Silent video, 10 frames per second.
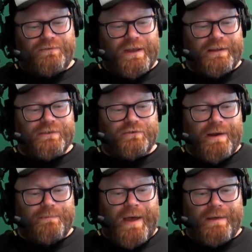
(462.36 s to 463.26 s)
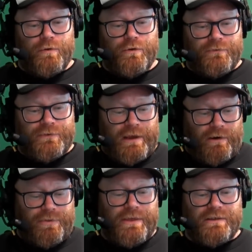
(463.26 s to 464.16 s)
fairly straight bat moves there.
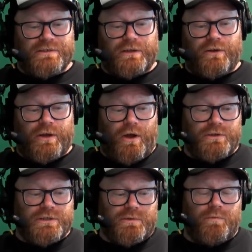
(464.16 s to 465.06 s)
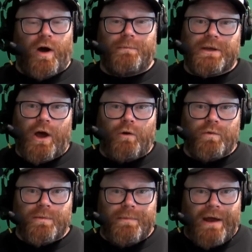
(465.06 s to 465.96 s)
I think there's a lot of coaches that might be going
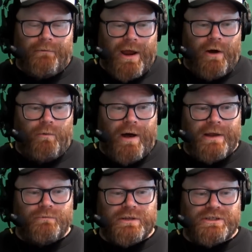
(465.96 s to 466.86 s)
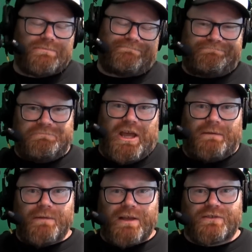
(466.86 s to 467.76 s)
with the Matt Rao one, which
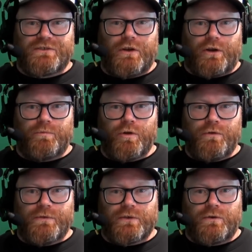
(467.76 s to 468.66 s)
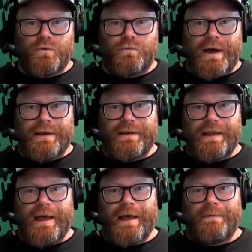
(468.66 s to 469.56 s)
it's a solid move. It's a good one,
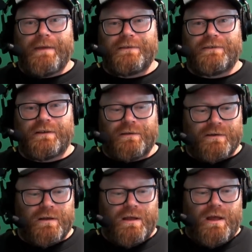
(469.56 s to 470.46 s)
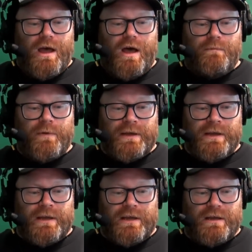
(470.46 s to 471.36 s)
as you can
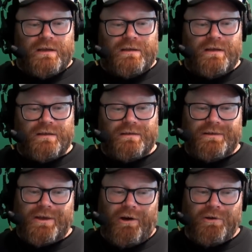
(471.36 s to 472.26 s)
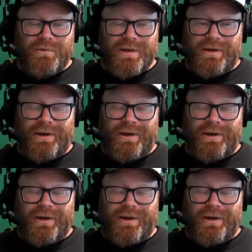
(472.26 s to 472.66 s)
be going with.